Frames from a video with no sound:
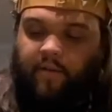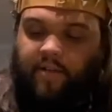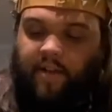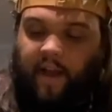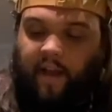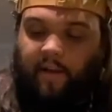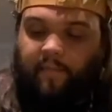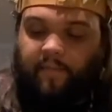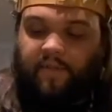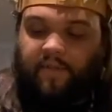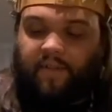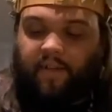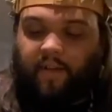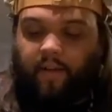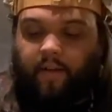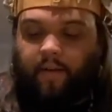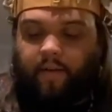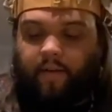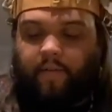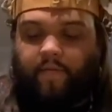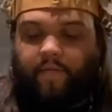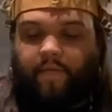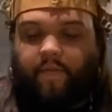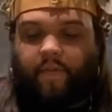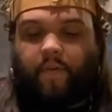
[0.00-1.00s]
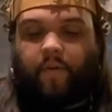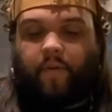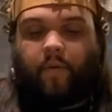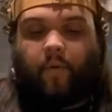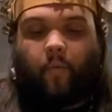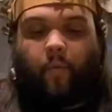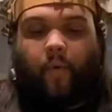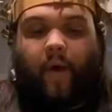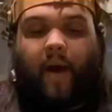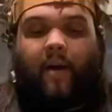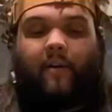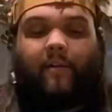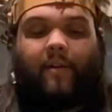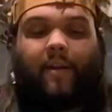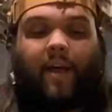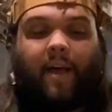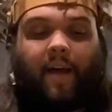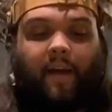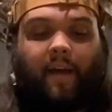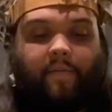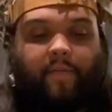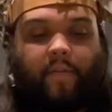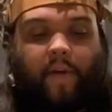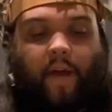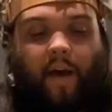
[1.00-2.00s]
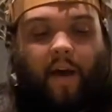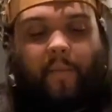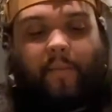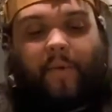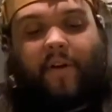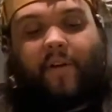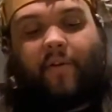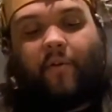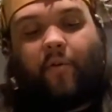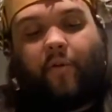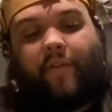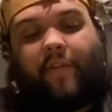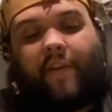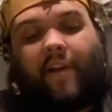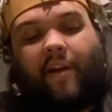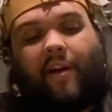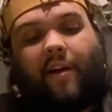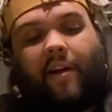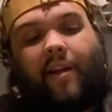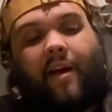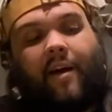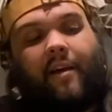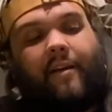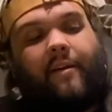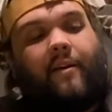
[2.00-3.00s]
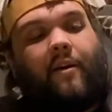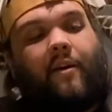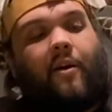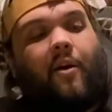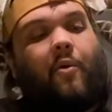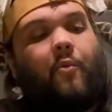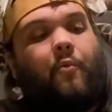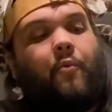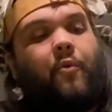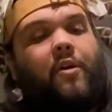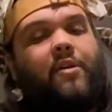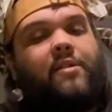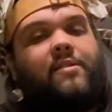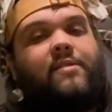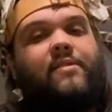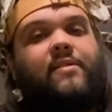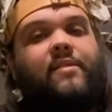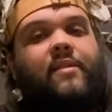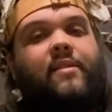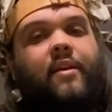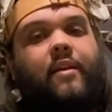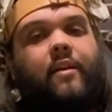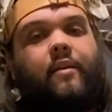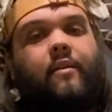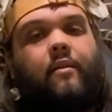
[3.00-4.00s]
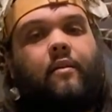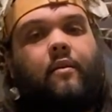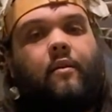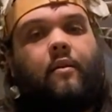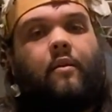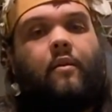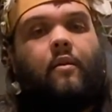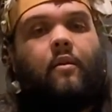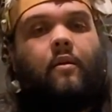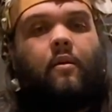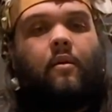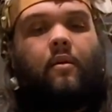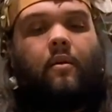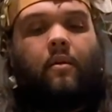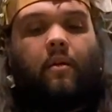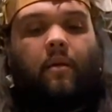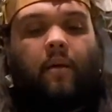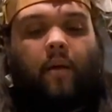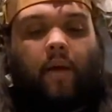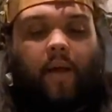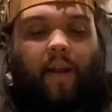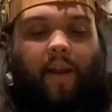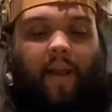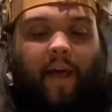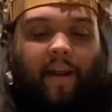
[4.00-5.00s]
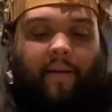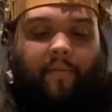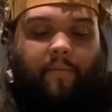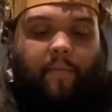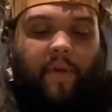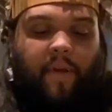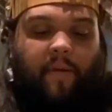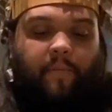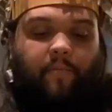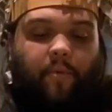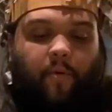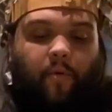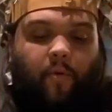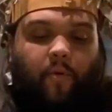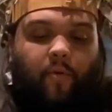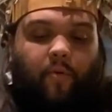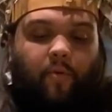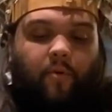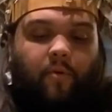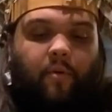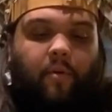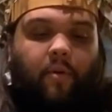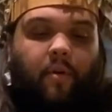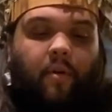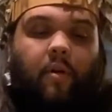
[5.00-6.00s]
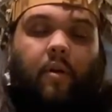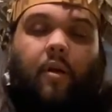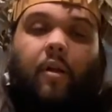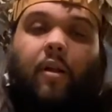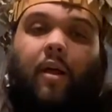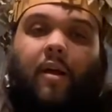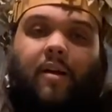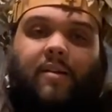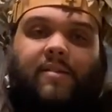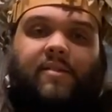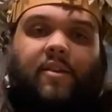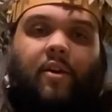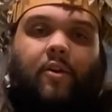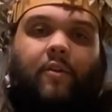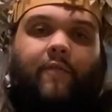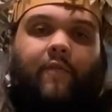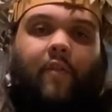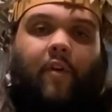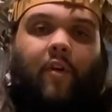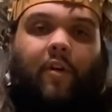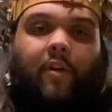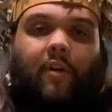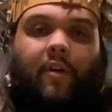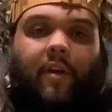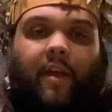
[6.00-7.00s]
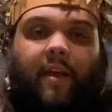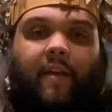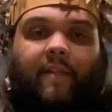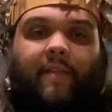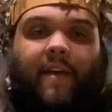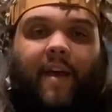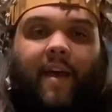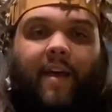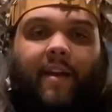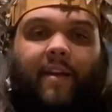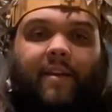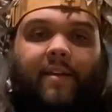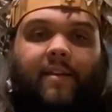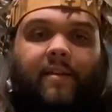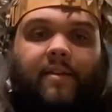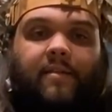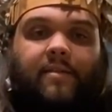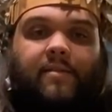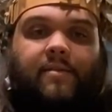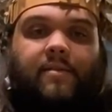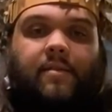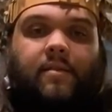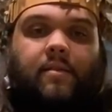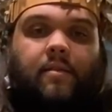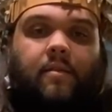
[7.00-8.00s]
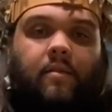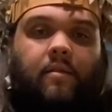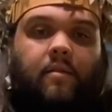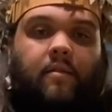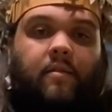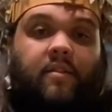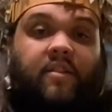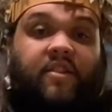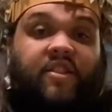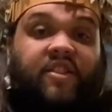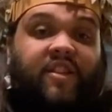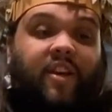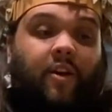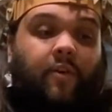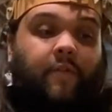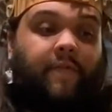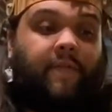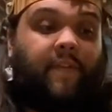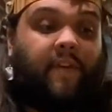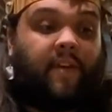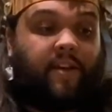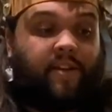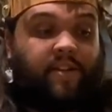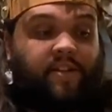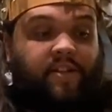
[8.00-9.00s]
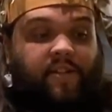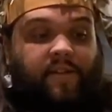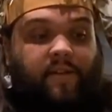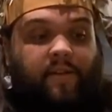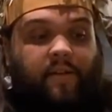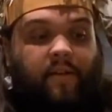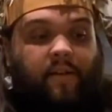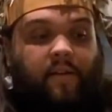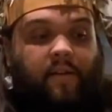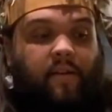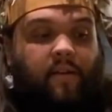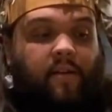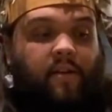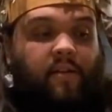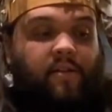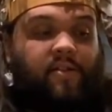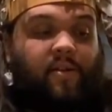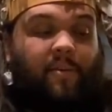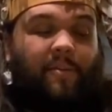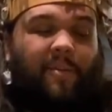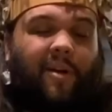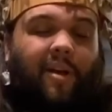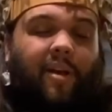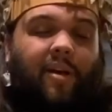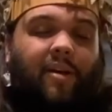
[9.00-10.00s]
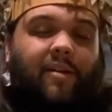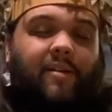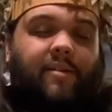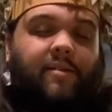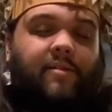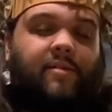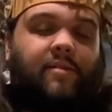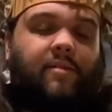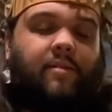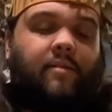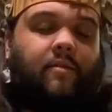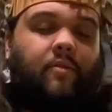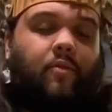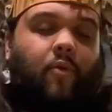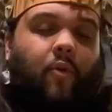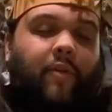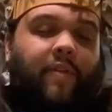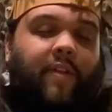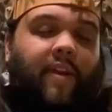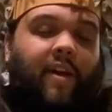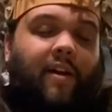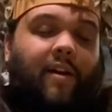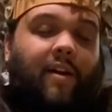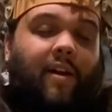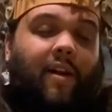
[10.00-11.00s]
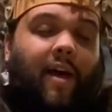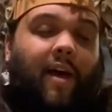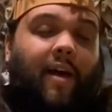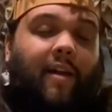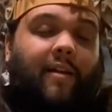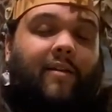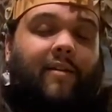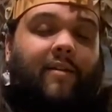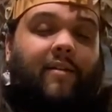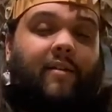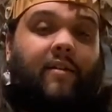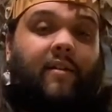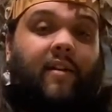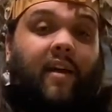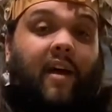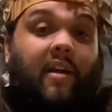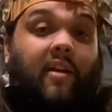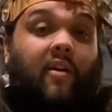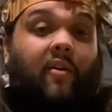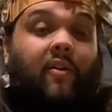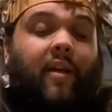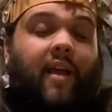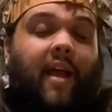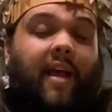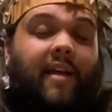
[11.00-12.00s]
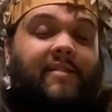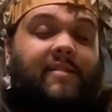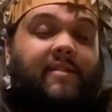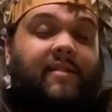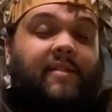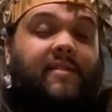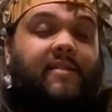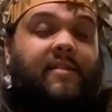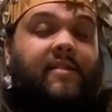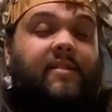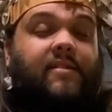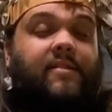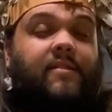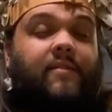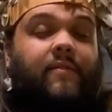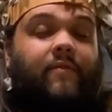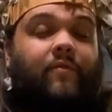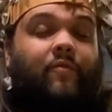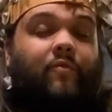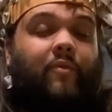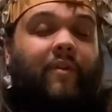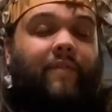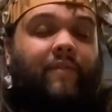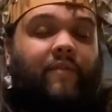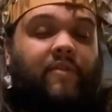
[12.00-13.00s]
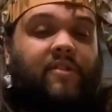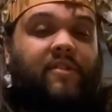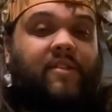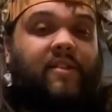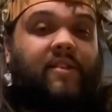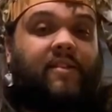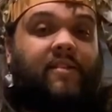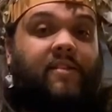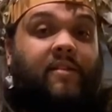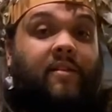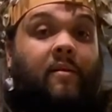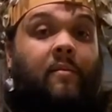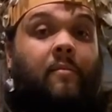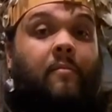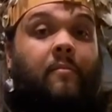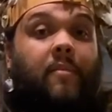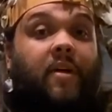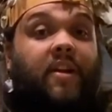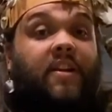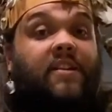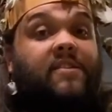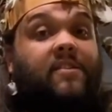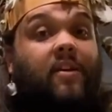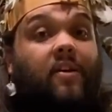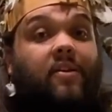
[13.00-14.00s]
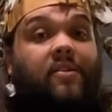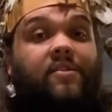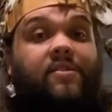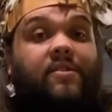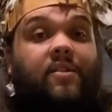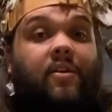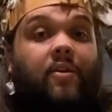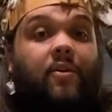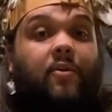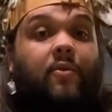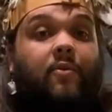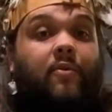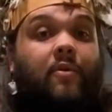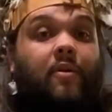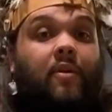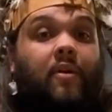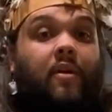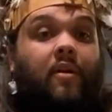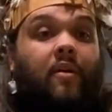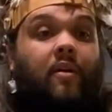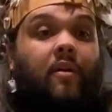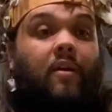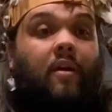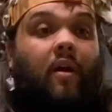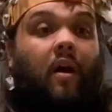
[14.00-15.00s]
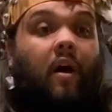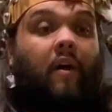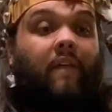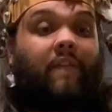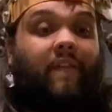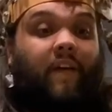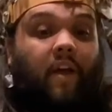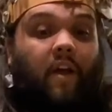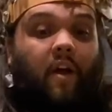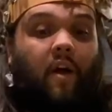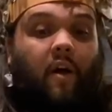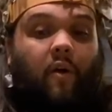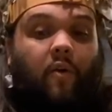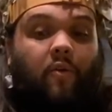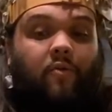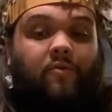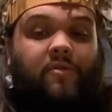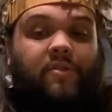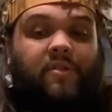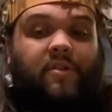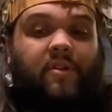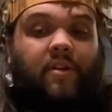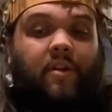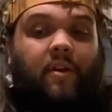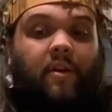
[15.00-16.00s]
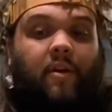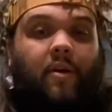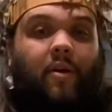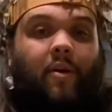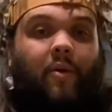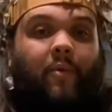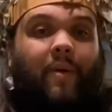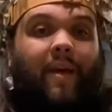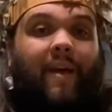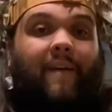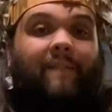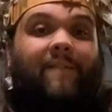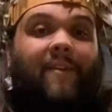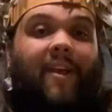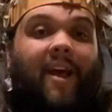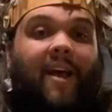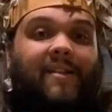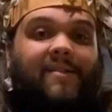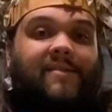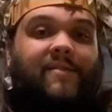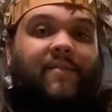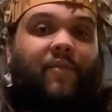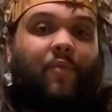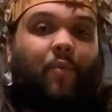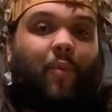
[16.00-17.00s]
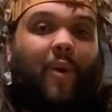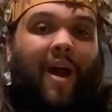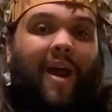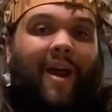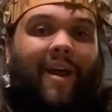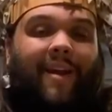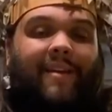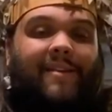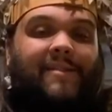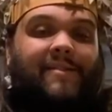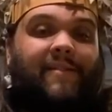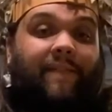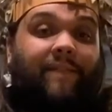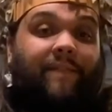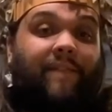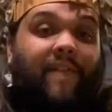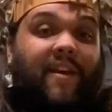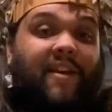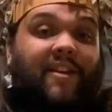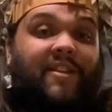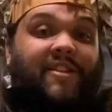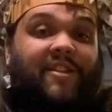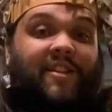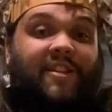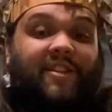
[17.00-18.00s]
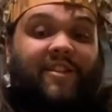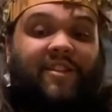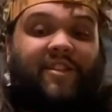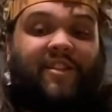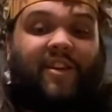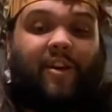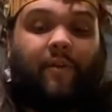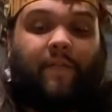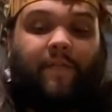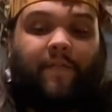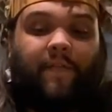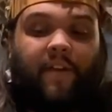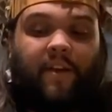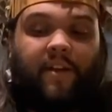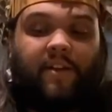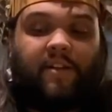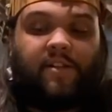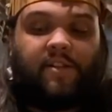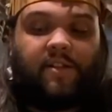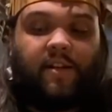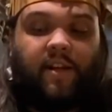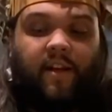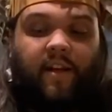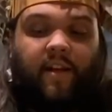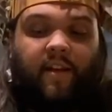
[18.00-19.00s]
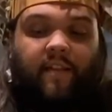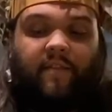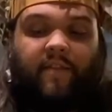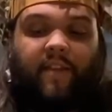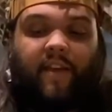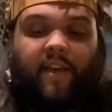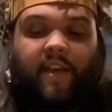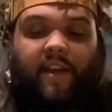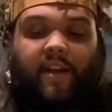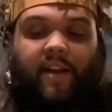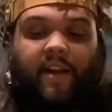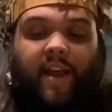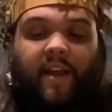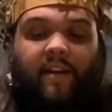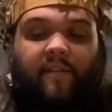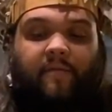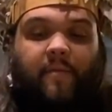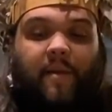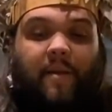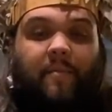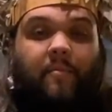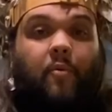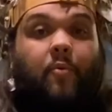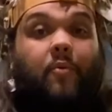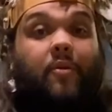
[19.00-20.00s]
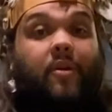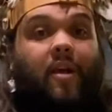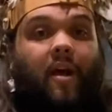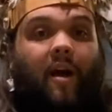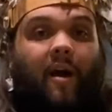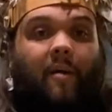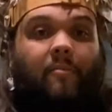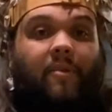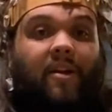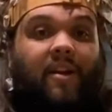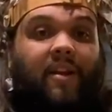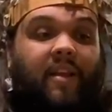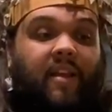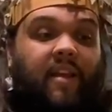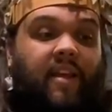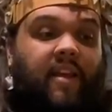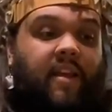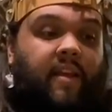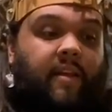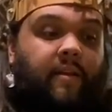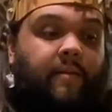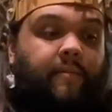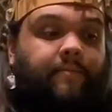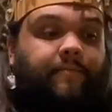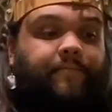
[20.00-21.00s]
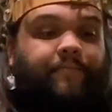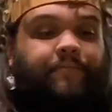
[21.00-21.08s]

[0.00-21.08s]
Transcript: types of wildlife common in North Carolina are ones that a lot of people gloss over, and that is shellfish. So because North Carolina not only has an extensive river system, but is also on the coast, we have lots of varieties of fish and shellfish that native people would commonly eat.